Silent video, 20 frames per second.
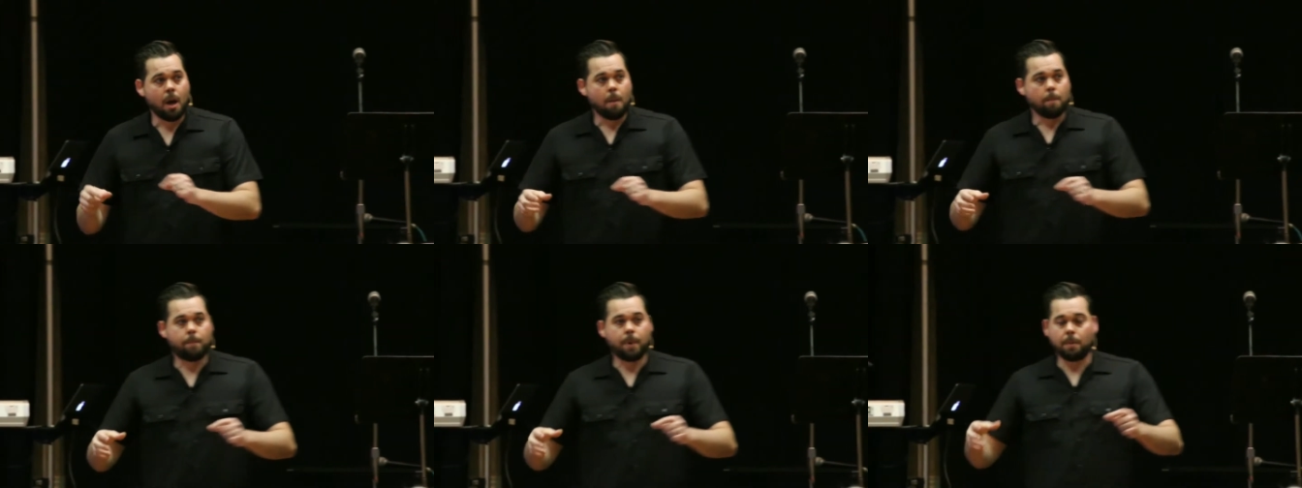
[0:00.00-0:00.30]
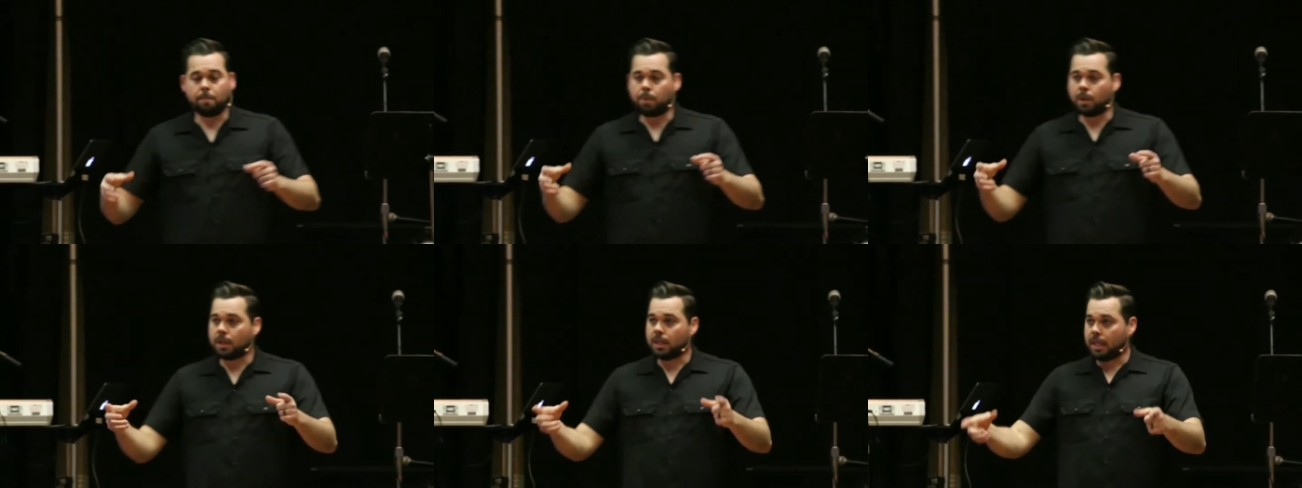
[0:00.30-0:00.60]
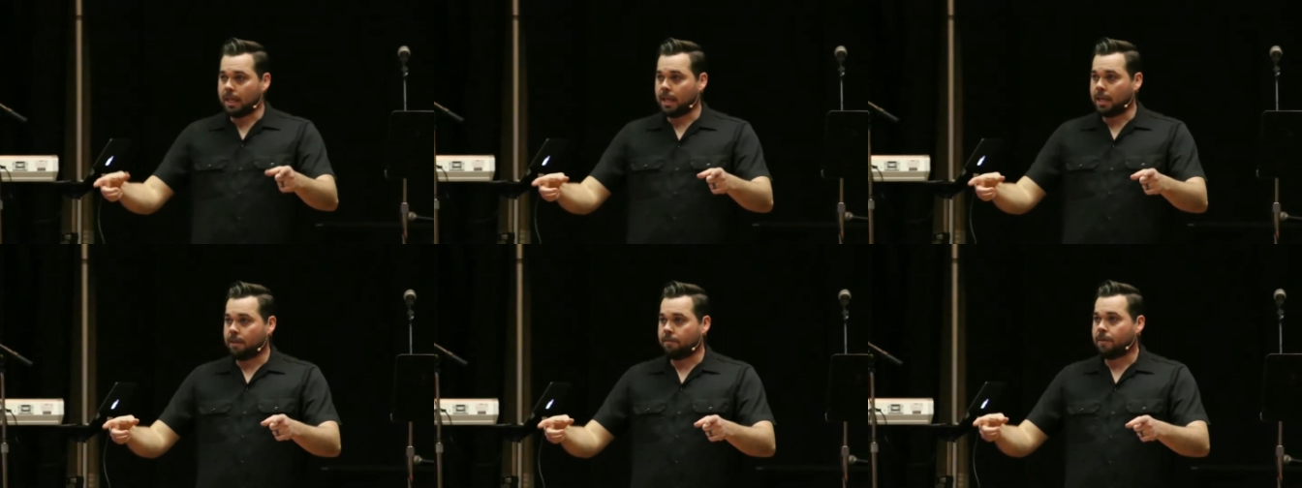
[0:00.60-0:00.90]
but
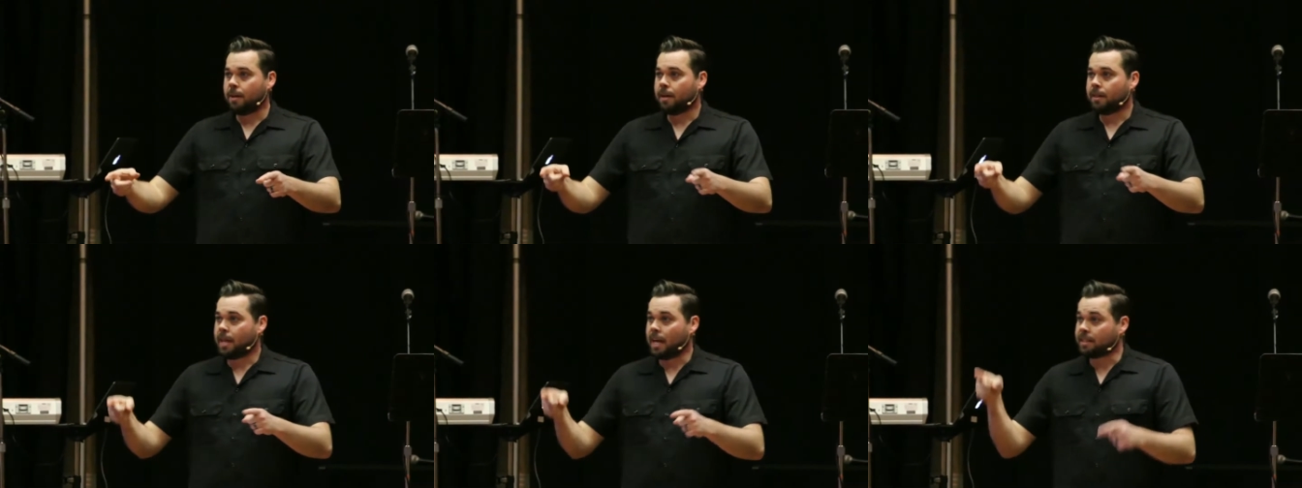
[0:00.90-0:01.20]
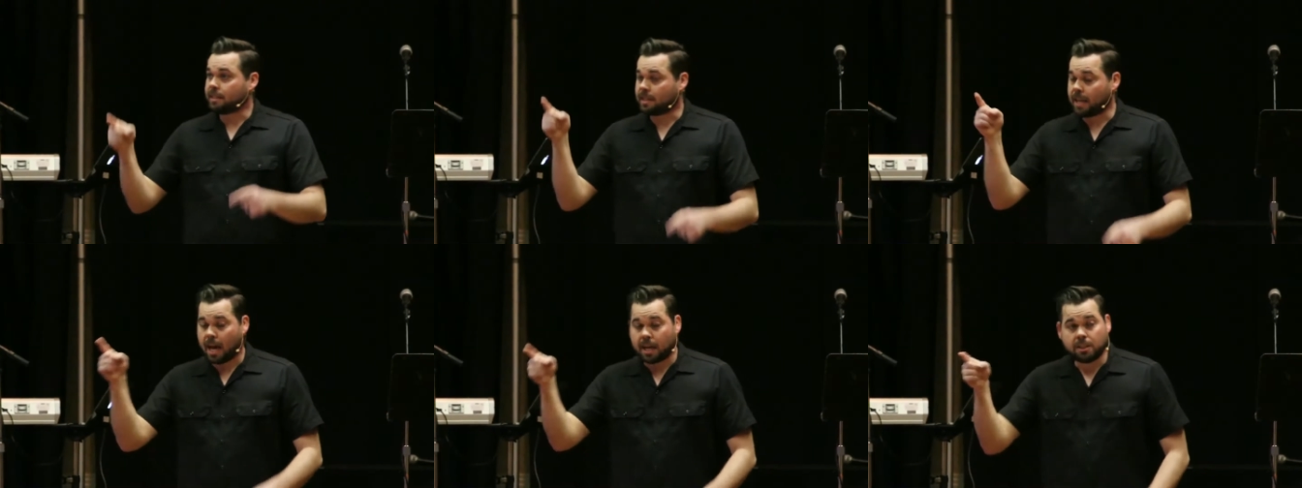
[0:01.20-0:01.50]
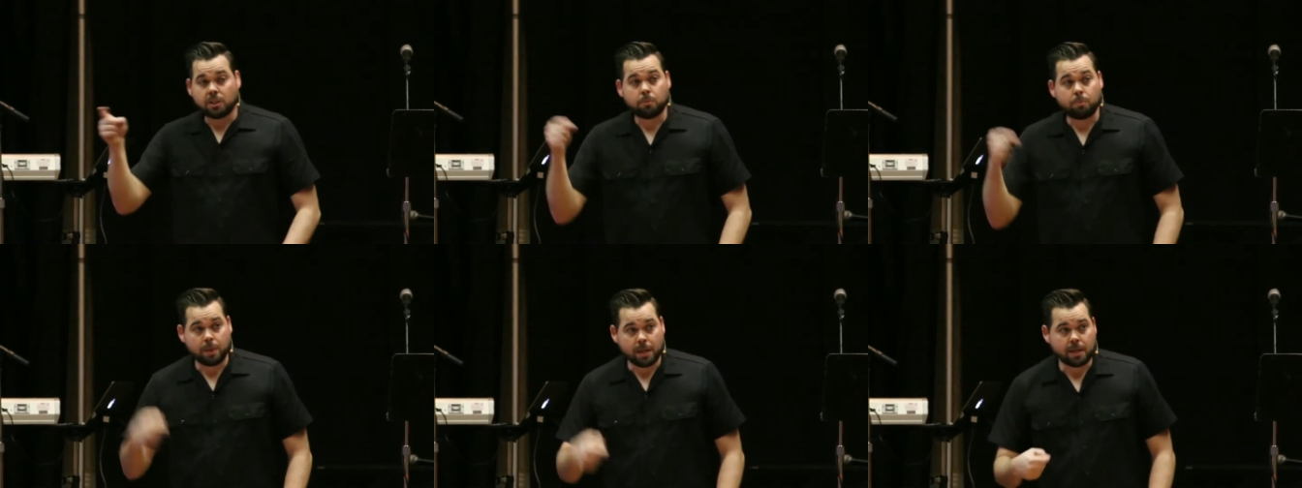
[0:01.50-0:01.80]
believe that's
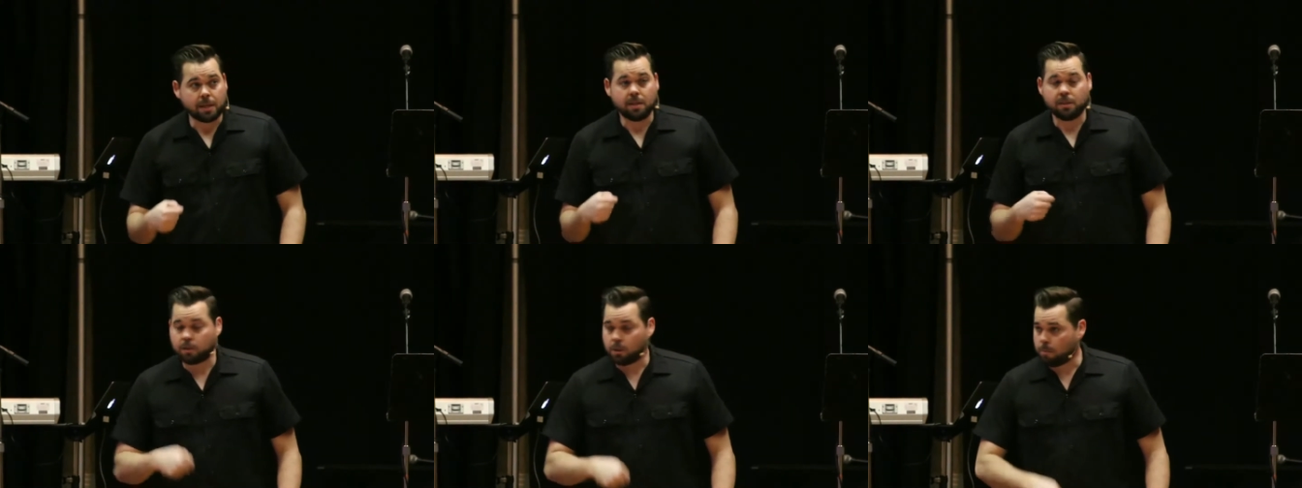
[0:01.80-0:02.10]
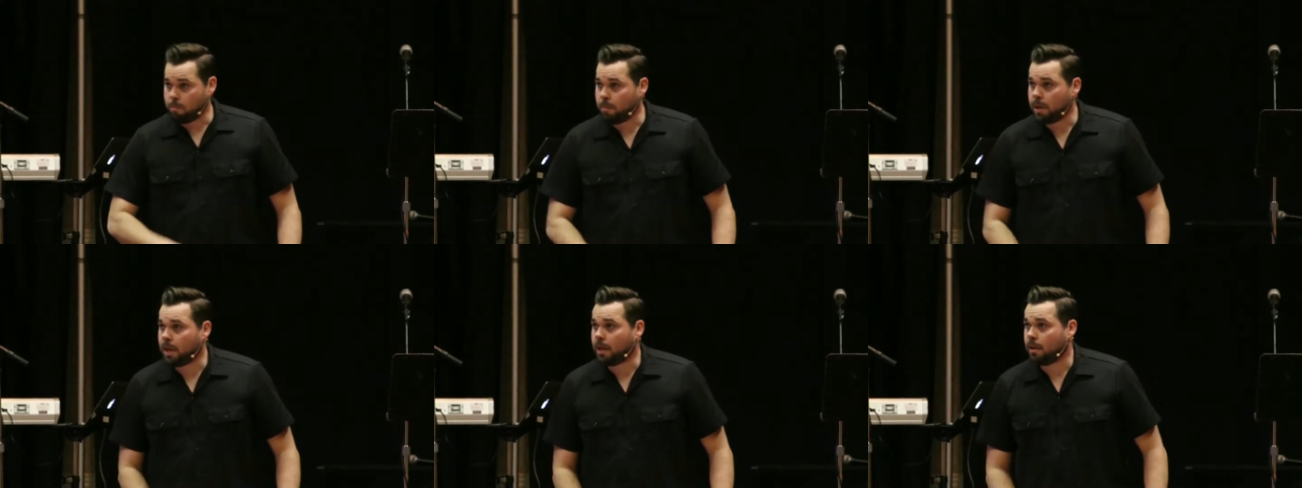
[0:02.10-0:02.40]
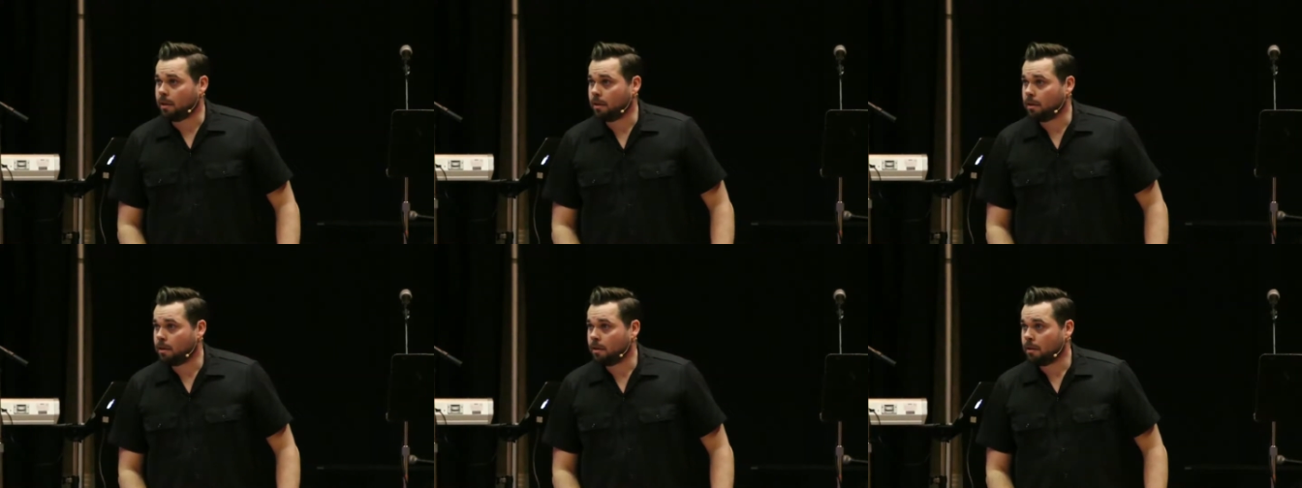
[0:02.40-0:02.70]
God speaking to
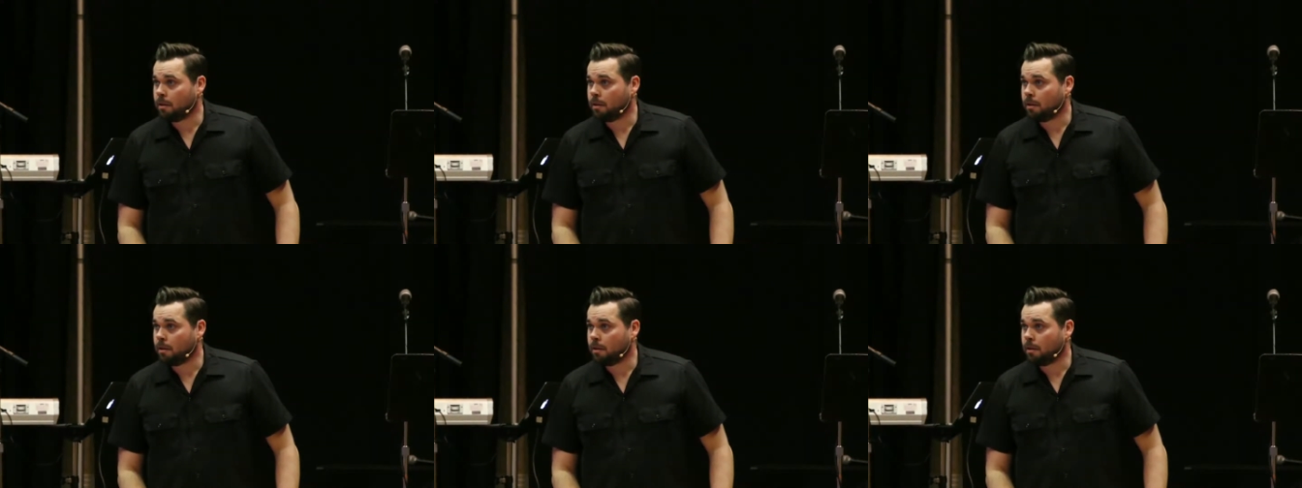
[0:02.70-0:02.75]
me.